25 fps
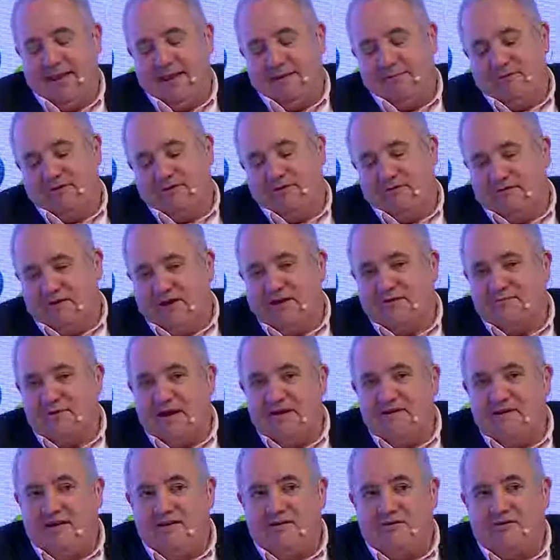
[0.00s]
But the French
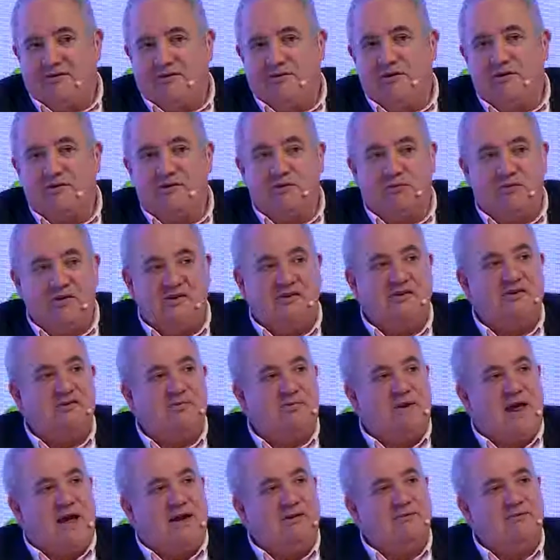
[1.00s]
plan, it's not a
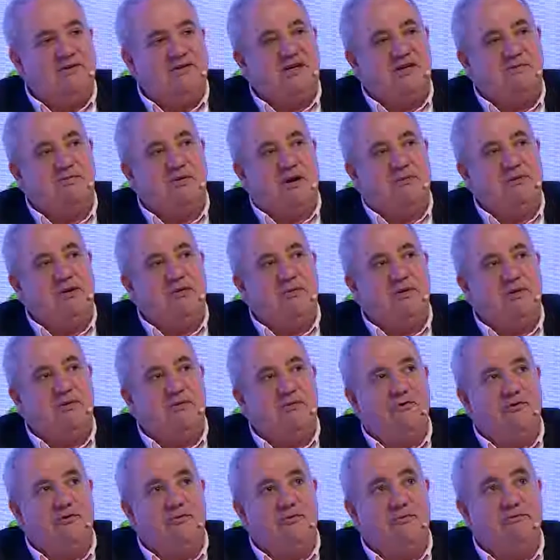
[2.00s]
research plan, which is probably one
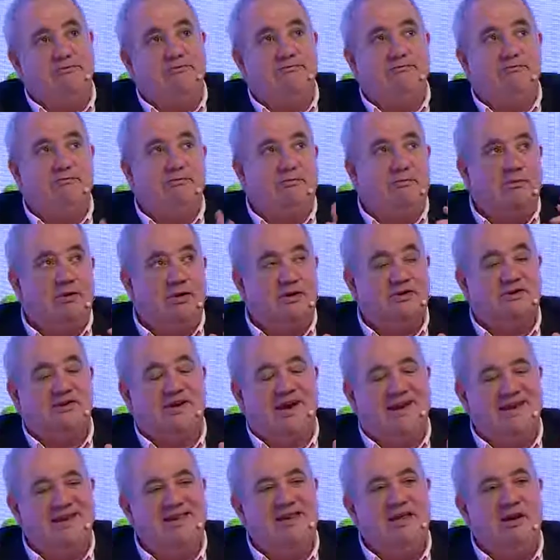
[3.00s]
of the
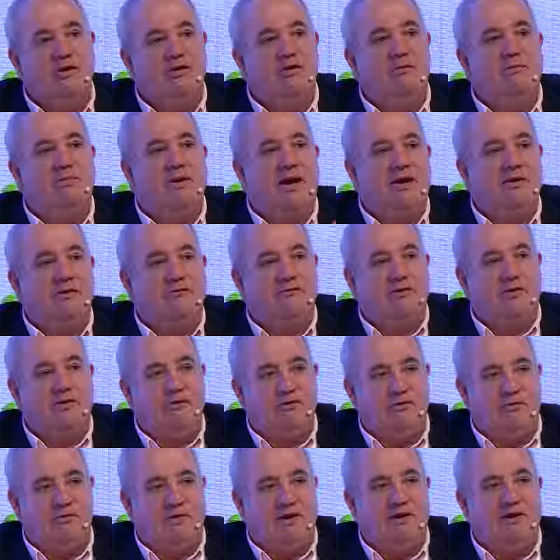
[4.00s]
most clinical plan of
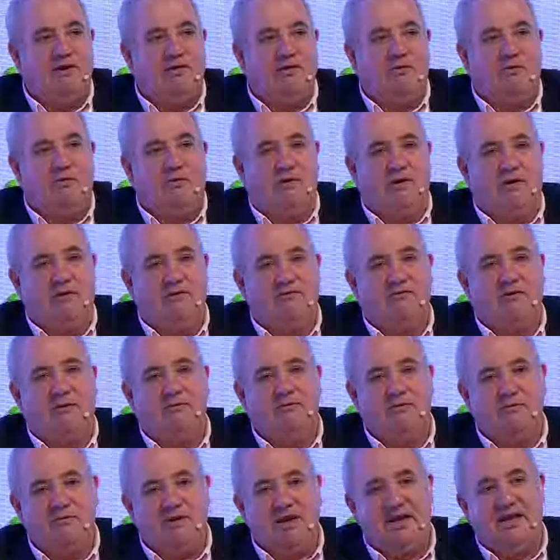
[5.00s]
all the plans in the world.
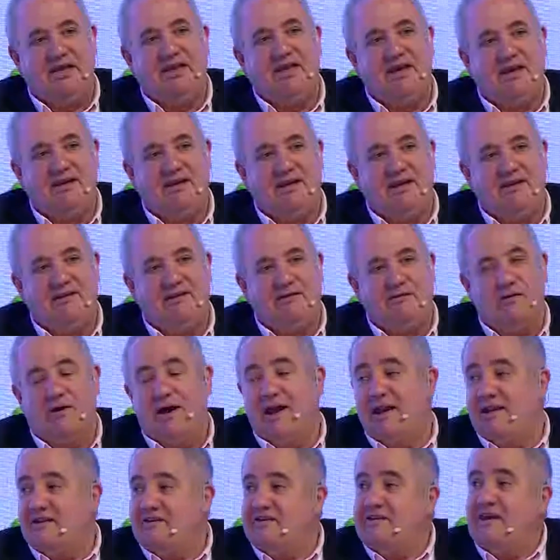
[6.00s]
From the beginning, it is a
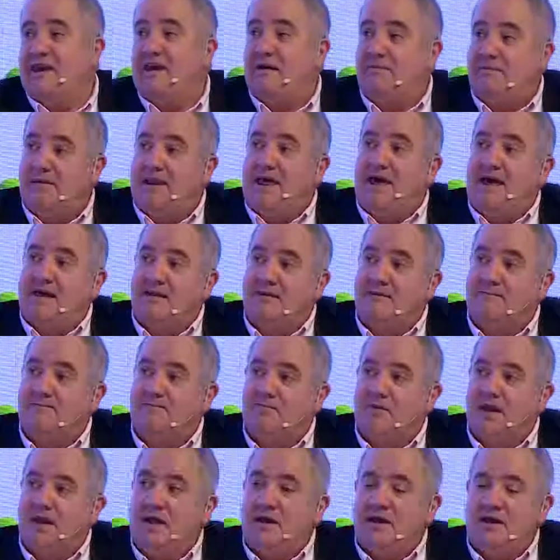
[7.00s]
healthcare plan.
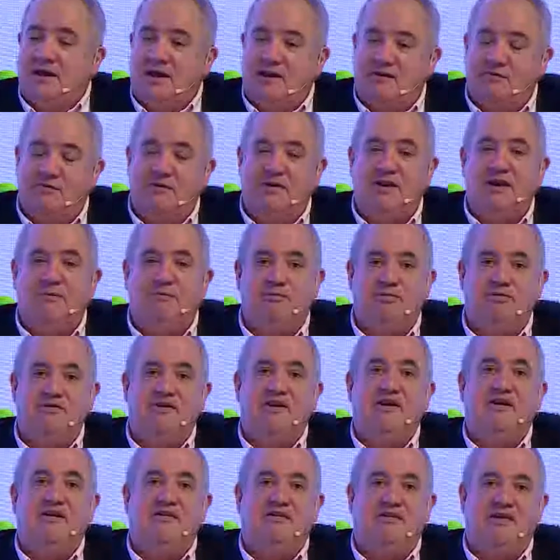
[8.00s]
It's really
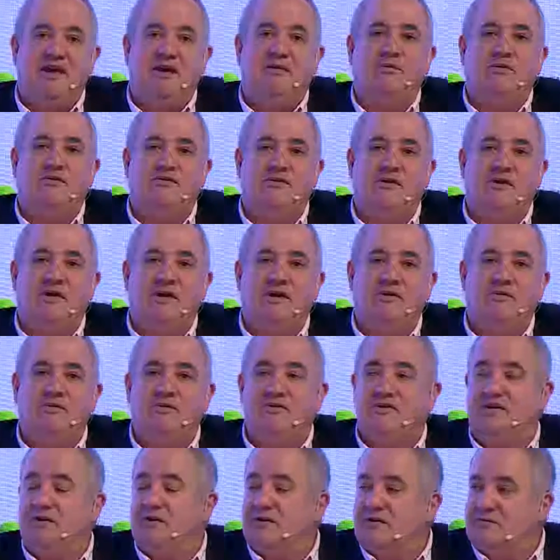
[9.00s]
putting sequencer
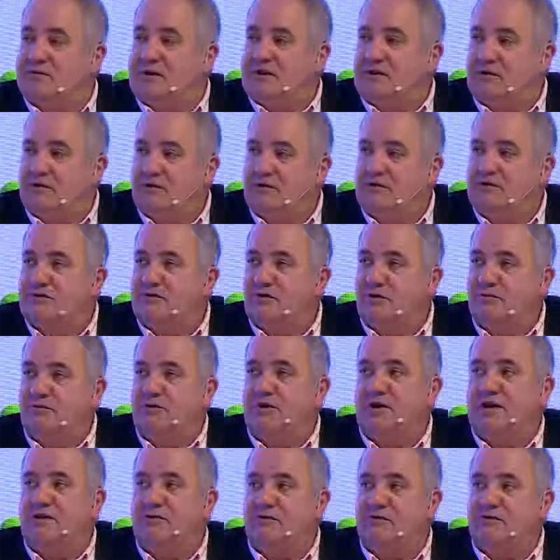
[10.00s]
into the hospital, no
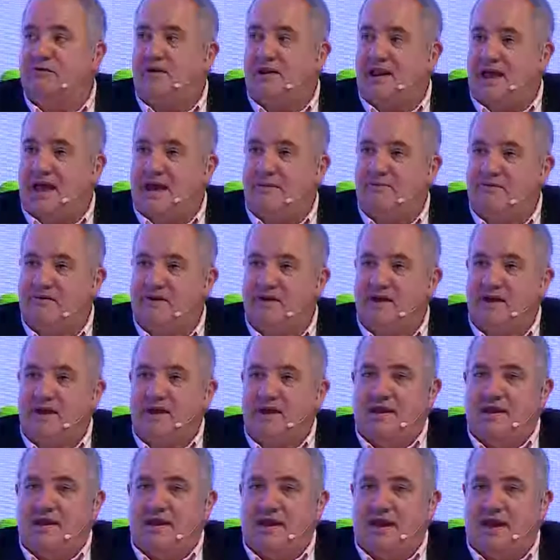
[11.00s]
more into the labs,
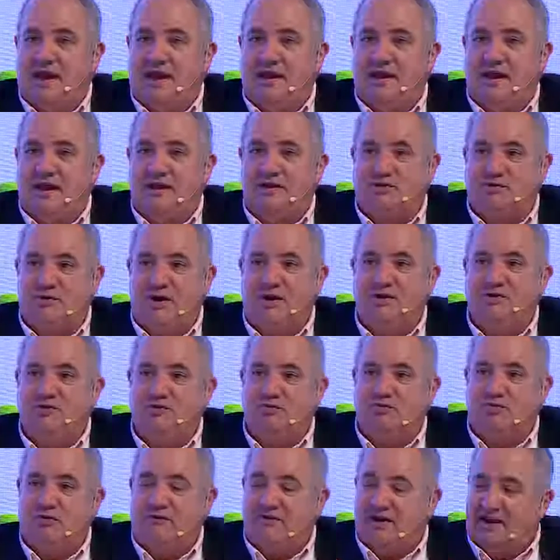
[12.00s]
and, and trying
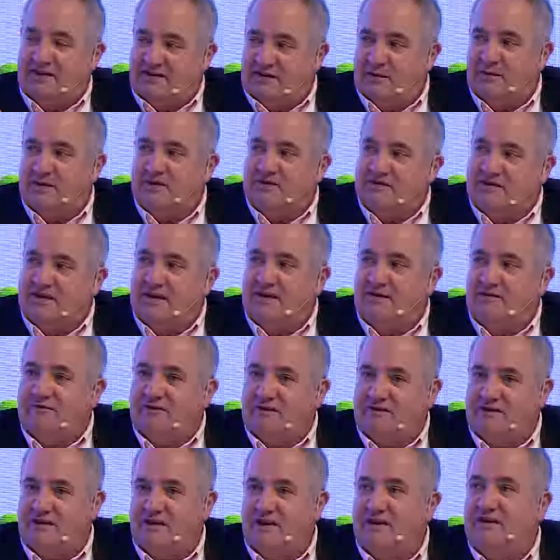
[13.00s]
to provide sequencing
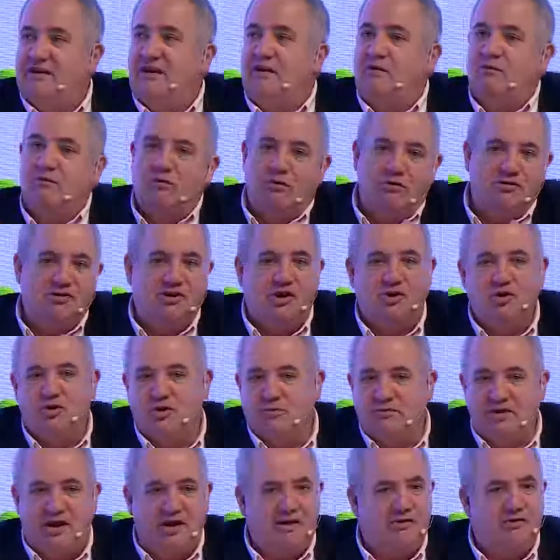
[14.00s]
facility, whole
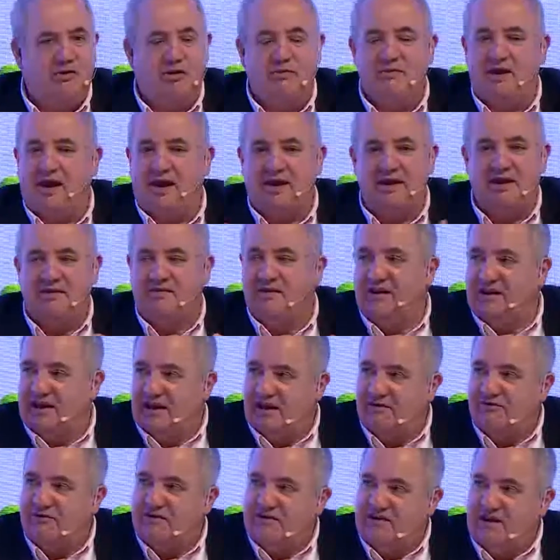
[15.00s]
genome, exome, R N A-seq,
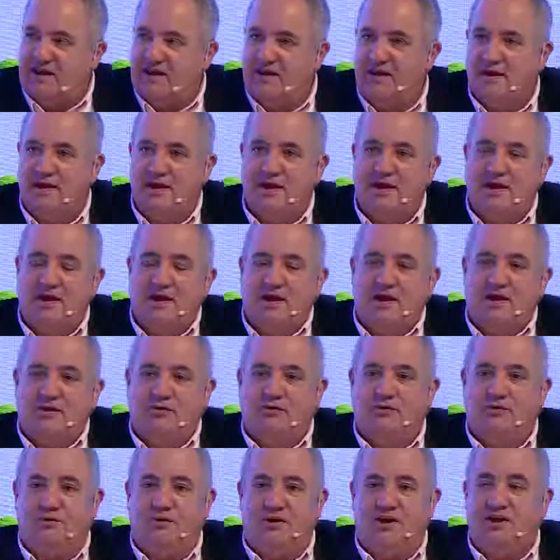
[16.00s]
and everything,
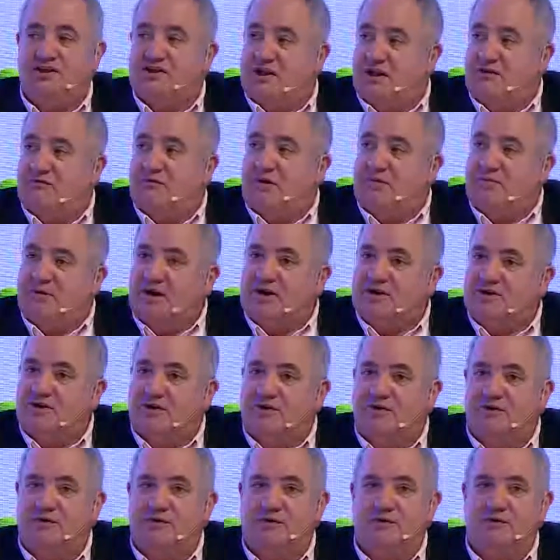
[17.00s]
to each and every
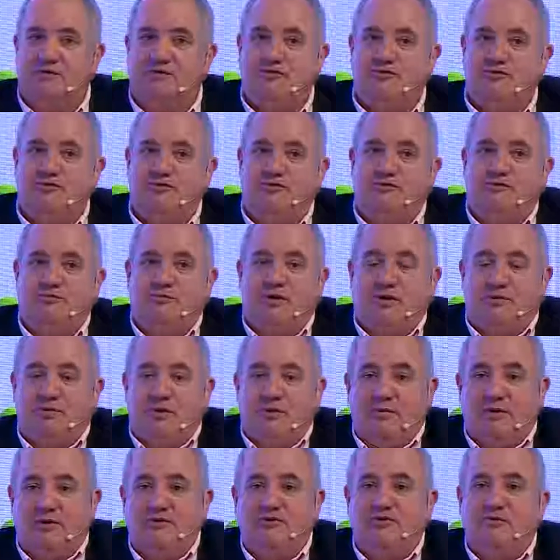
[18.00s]
patient. So, but
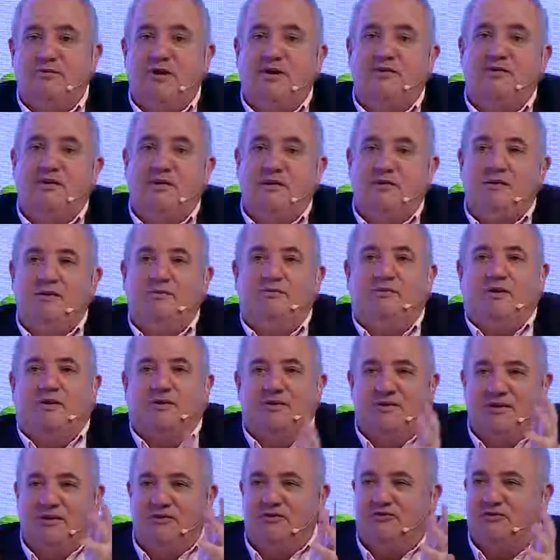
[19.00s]
we want to make the,
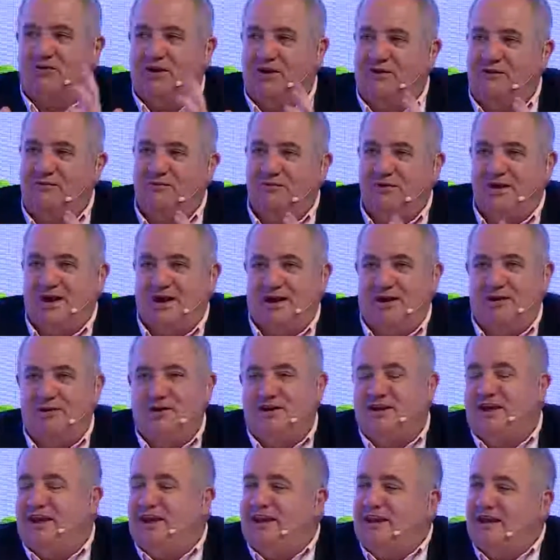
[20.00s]
because in France, we are
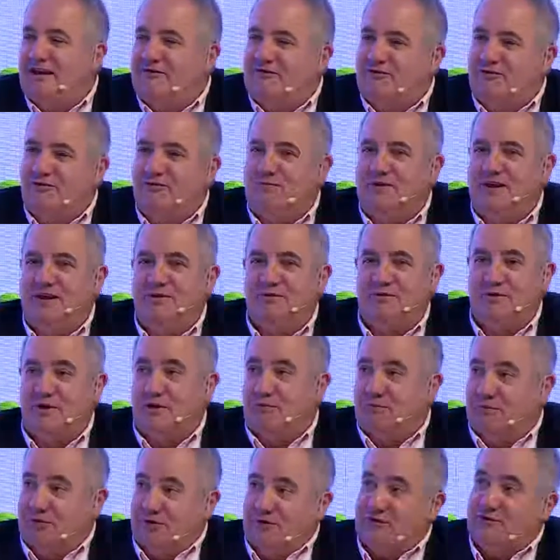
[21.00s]
lucky enough to be
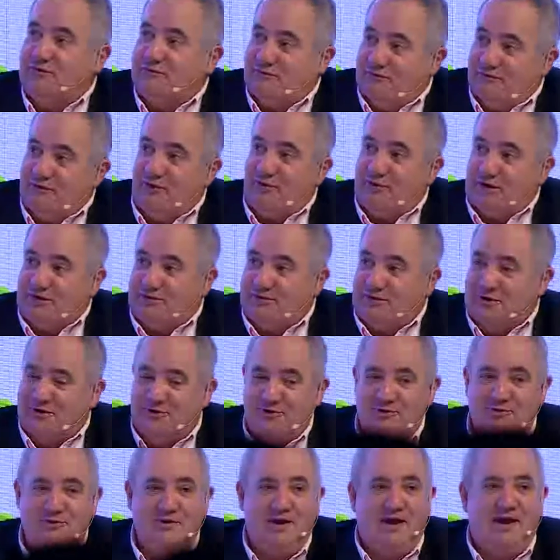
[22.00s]
reimbursed for what we
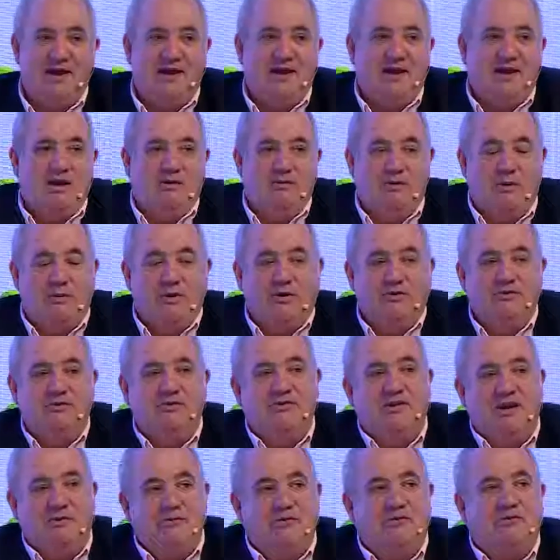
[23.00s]
do, we want
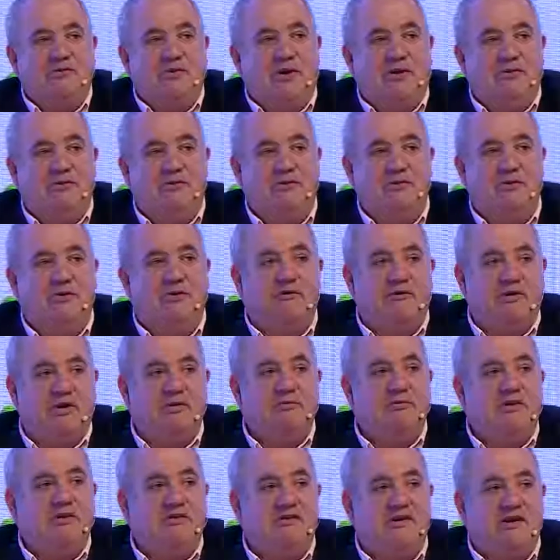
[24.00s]
to demonstrate to the
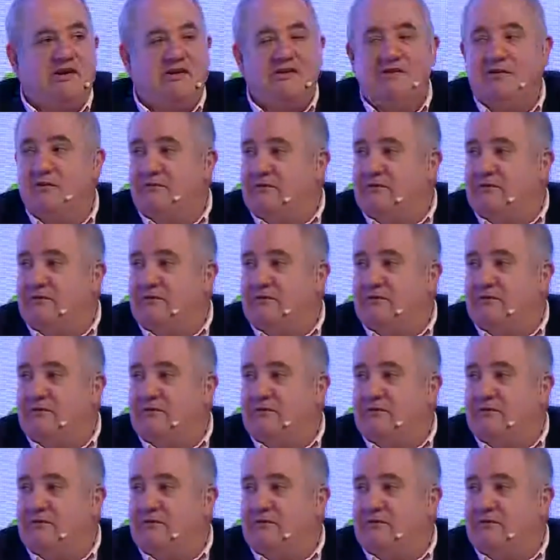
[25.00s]
government there is a